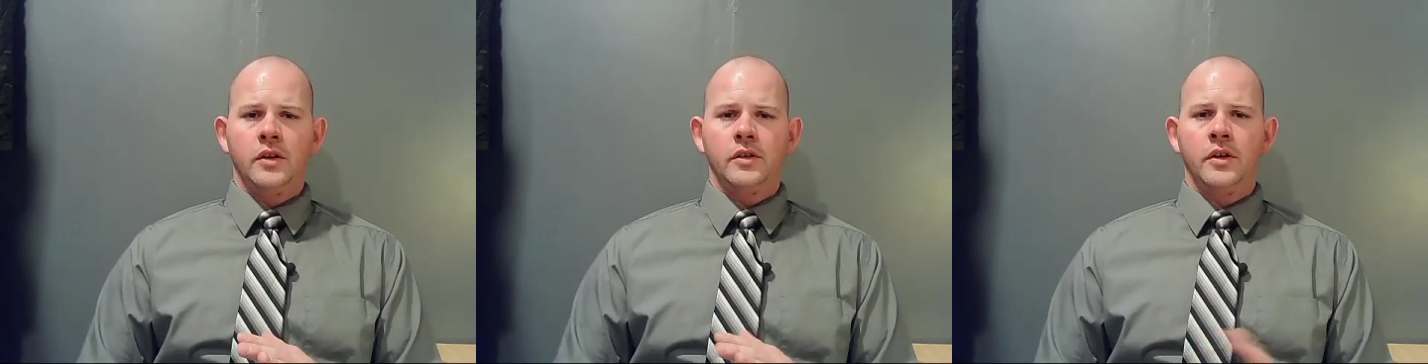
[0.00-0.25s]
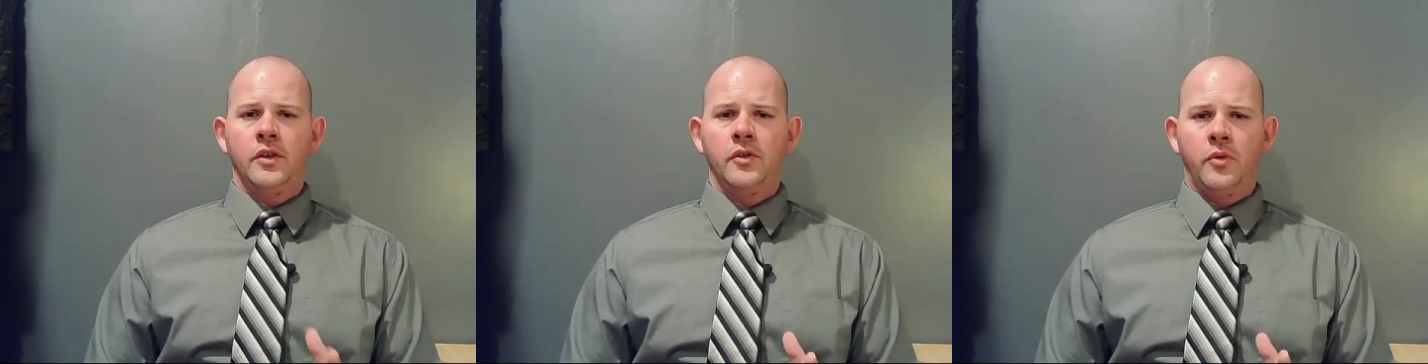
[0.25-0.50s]

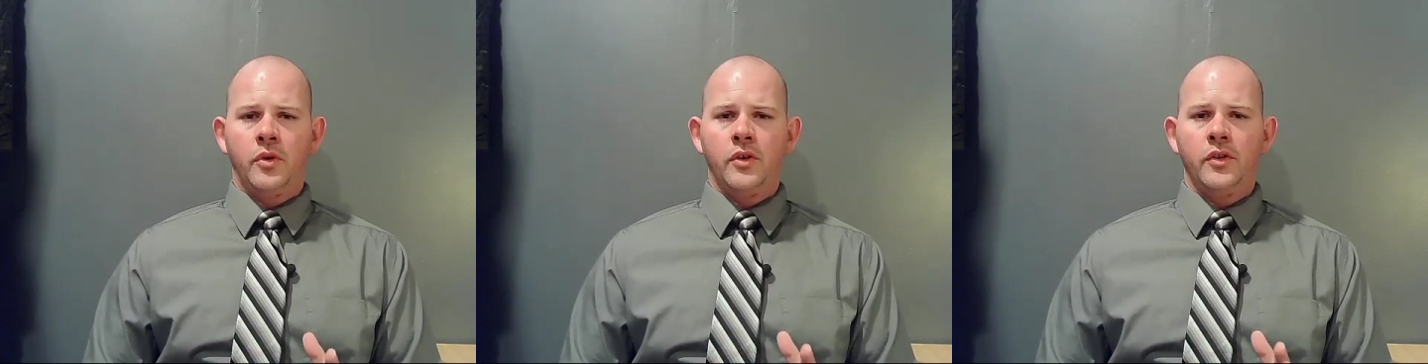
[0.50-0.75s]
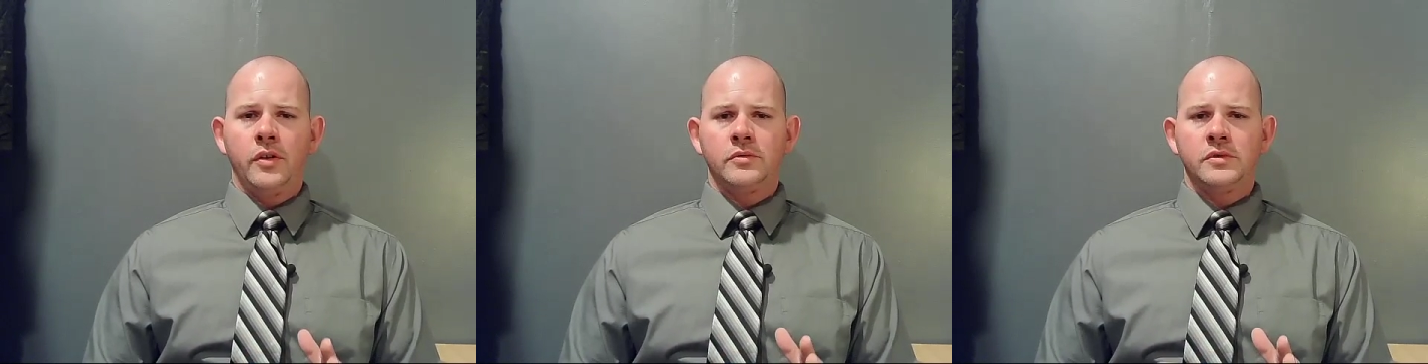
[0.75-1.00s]
Neither one
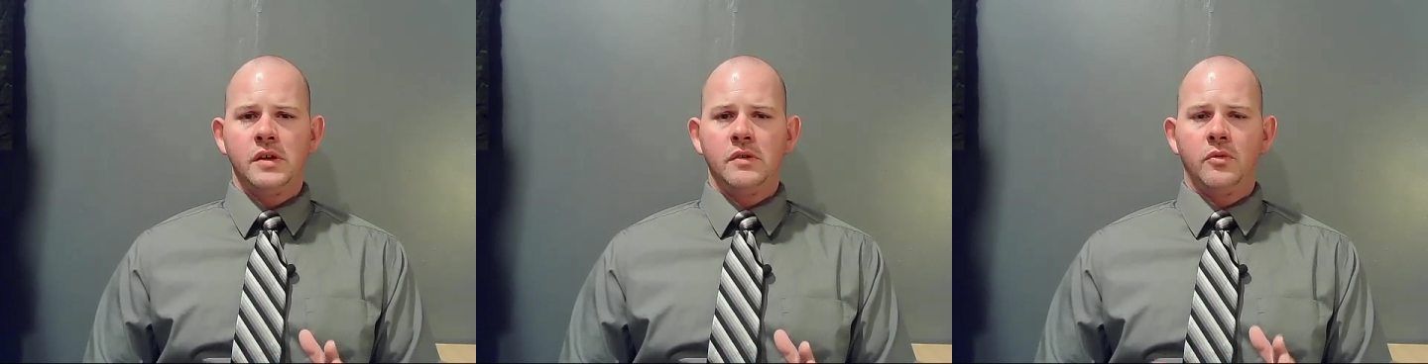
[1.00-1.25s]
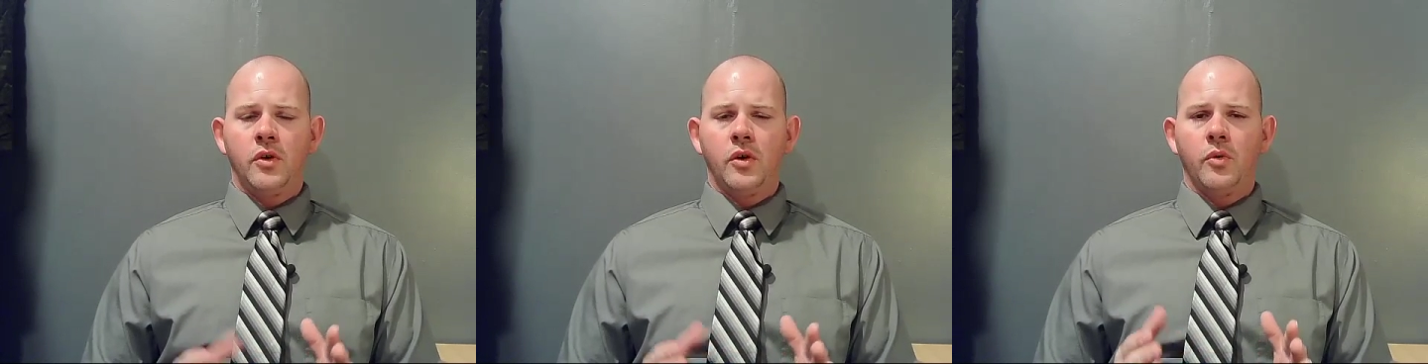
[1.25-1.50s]
of them seem
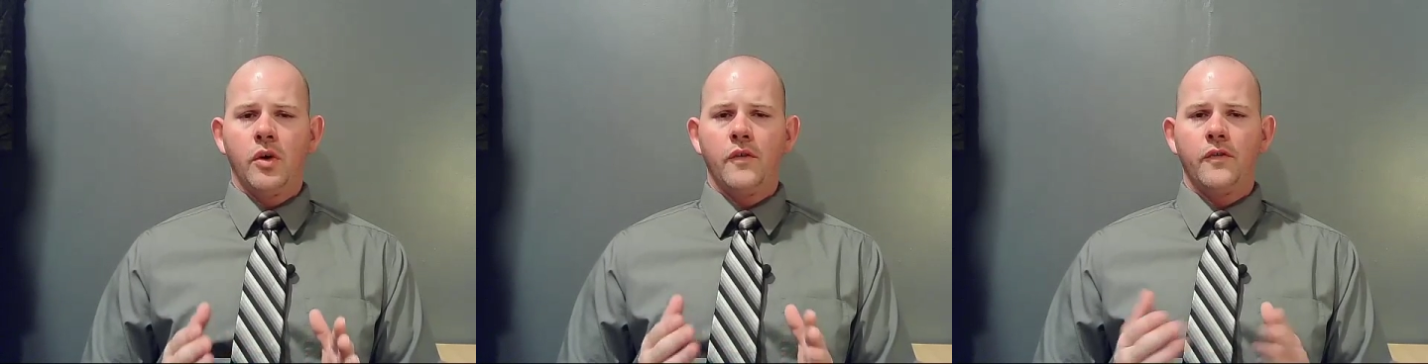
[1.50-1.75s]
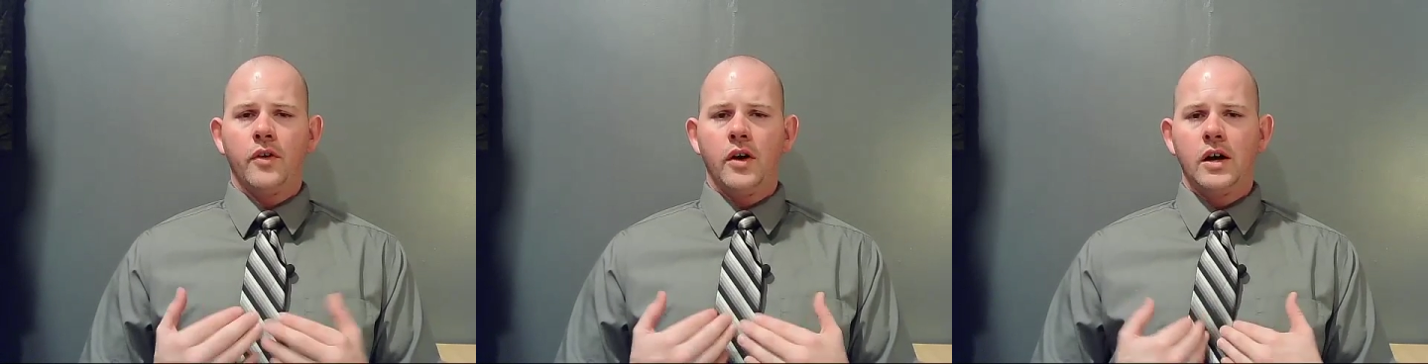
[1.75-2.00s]
to want to work
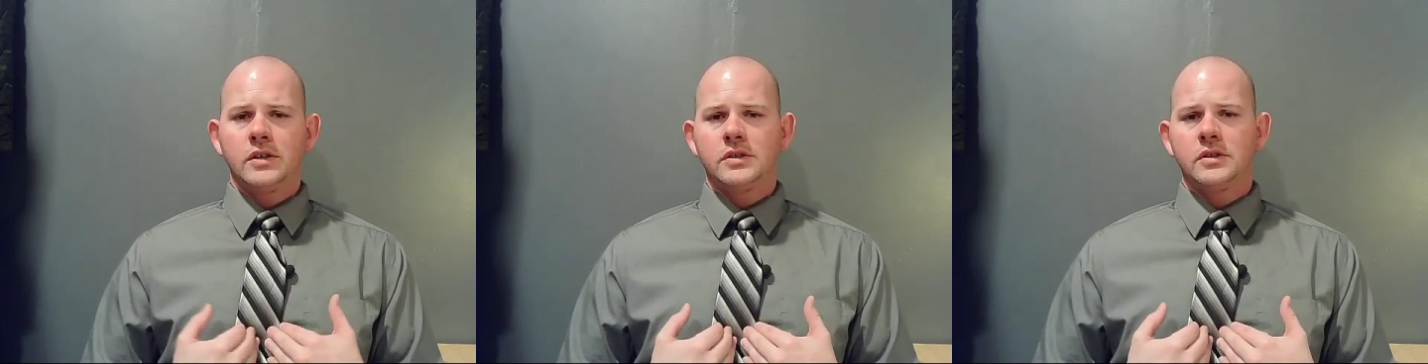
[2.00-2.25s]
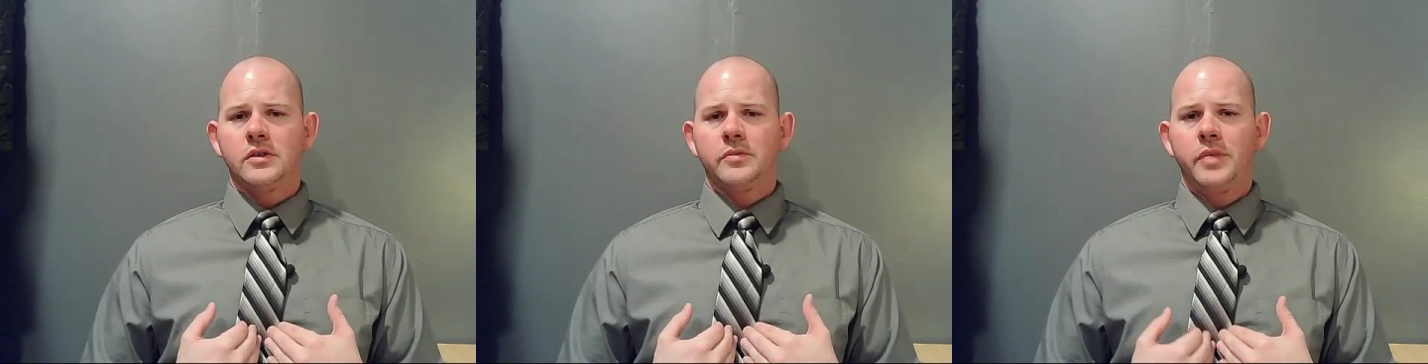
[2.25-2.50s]
for
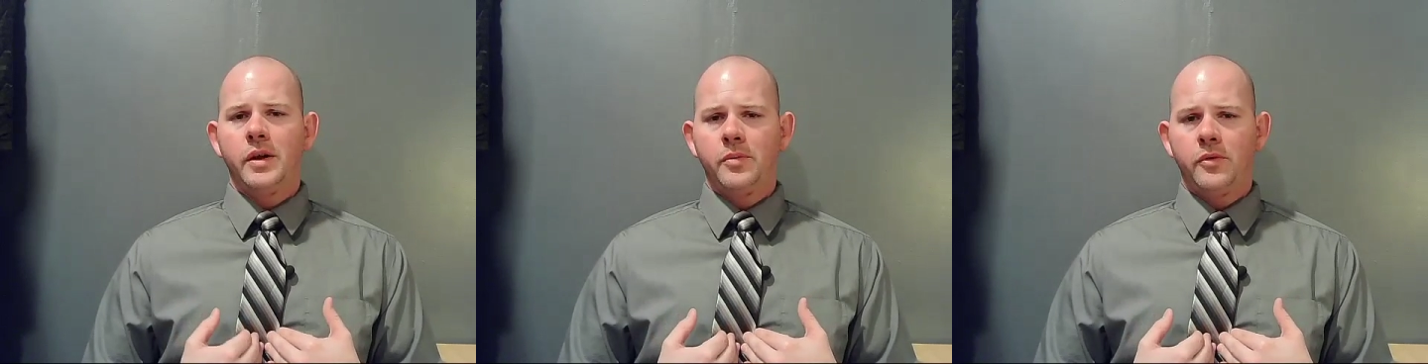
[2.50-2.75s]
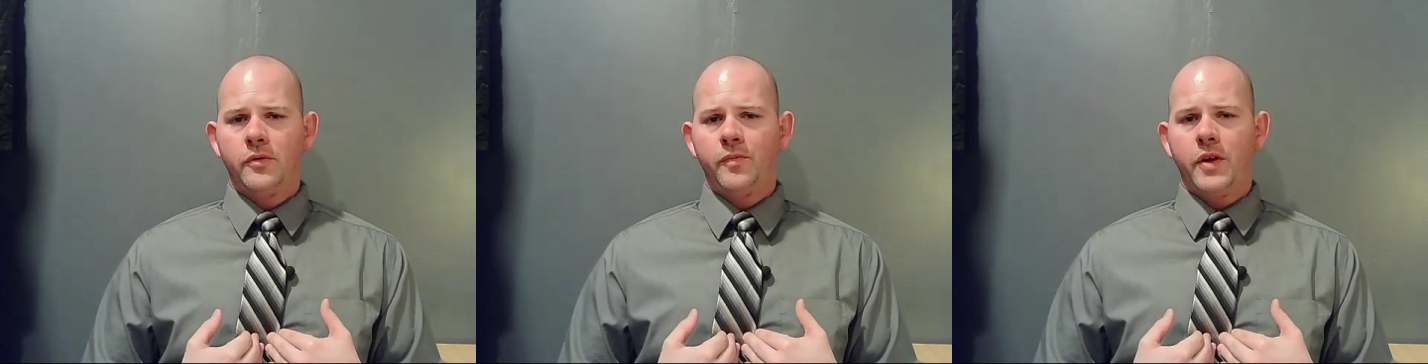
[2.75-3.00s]
us, the people.